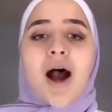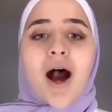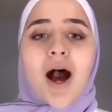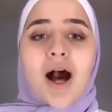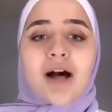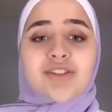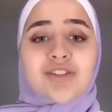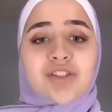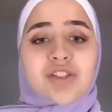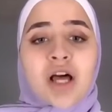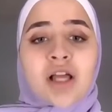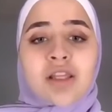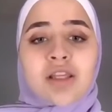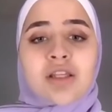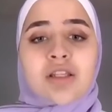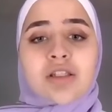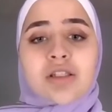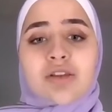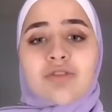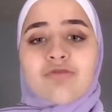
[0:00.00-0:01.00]
A
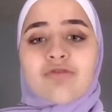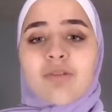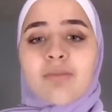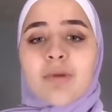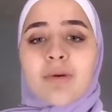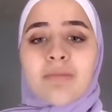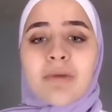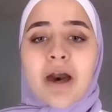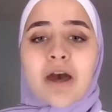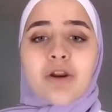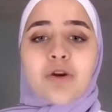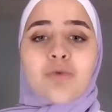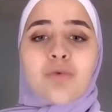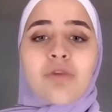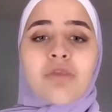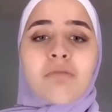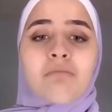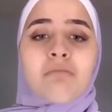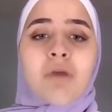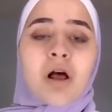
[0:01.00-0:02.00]
solid is a form of matter
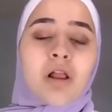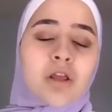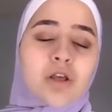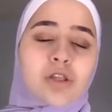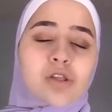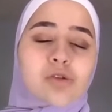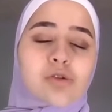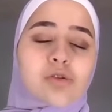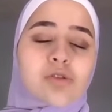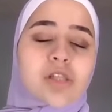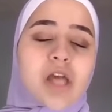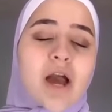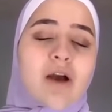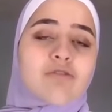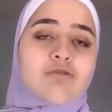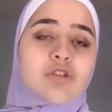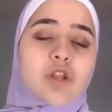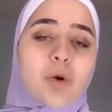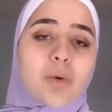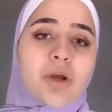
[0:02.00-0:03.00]
where the molecules
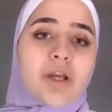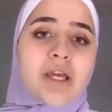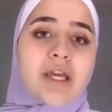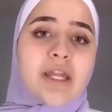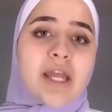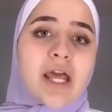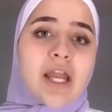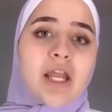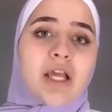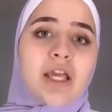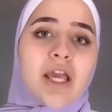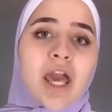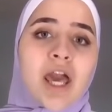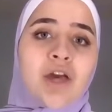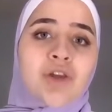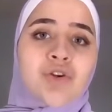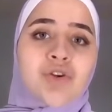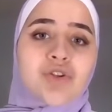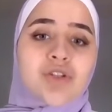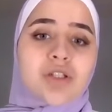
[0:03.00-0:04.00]
have lower kinetic
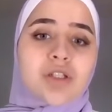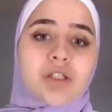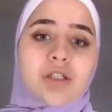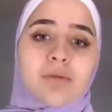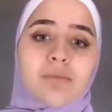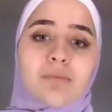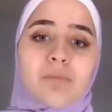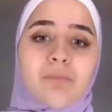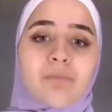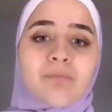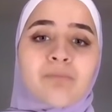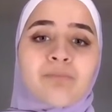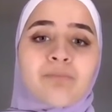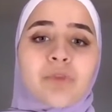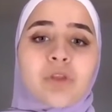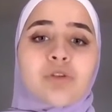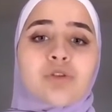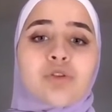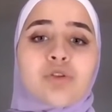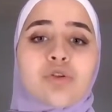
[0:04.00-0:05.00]
energy.
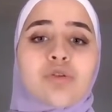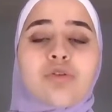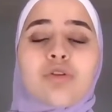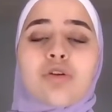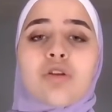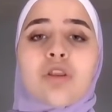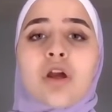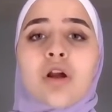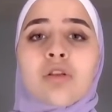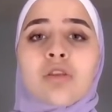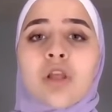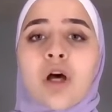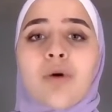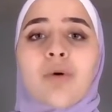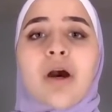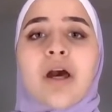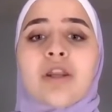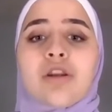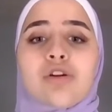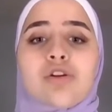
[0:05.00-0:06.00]
Due to their low
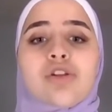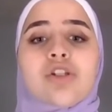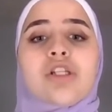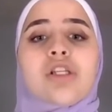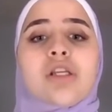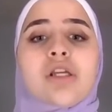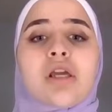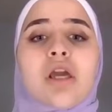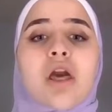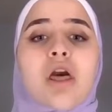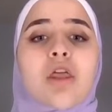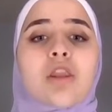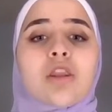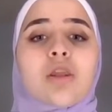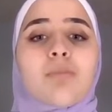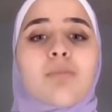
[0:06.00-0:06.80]
energy, the